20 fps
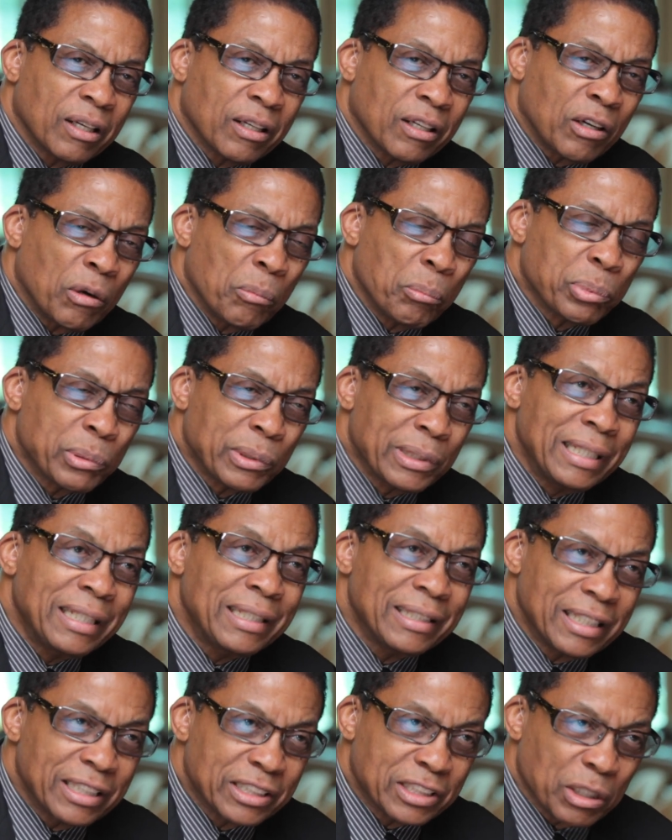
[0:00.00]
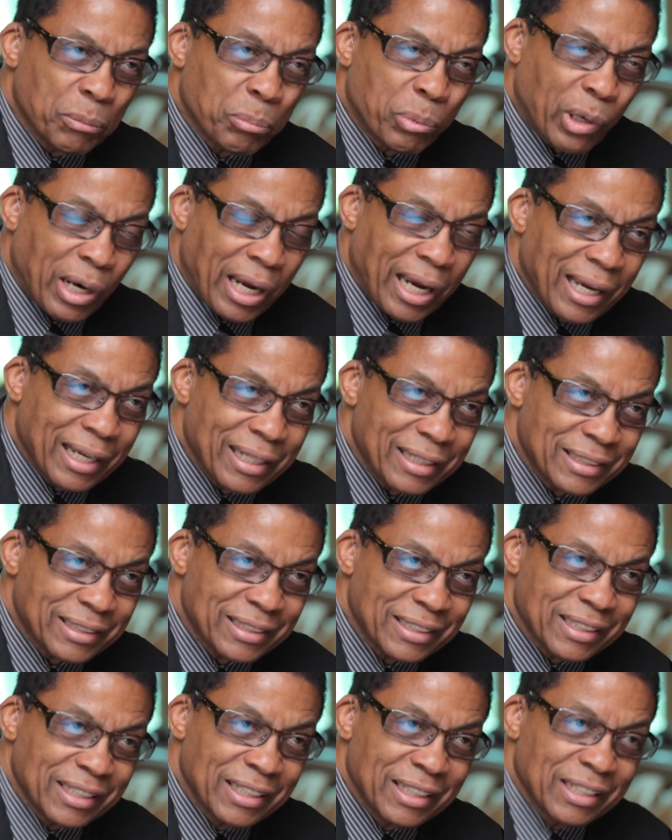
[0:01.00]
completely
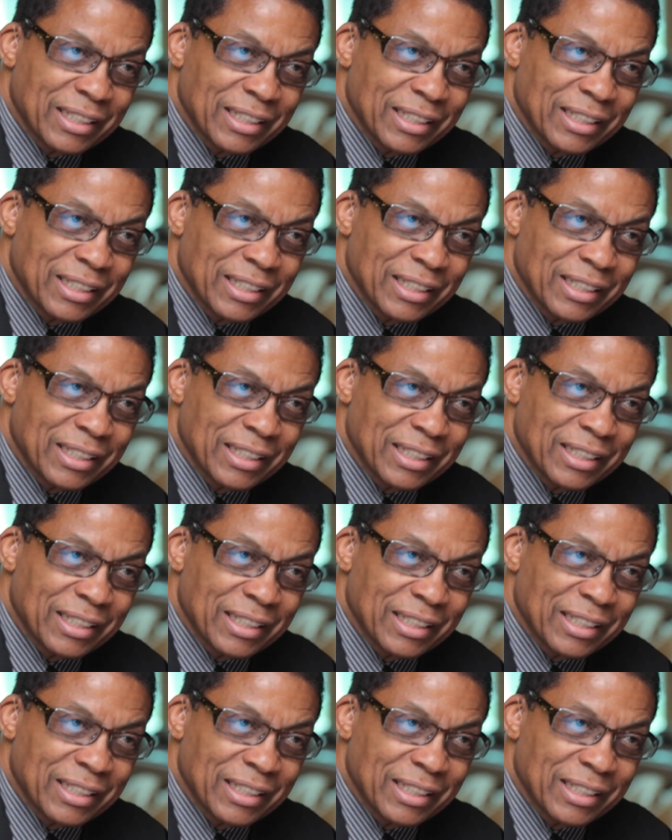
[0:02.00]
surprised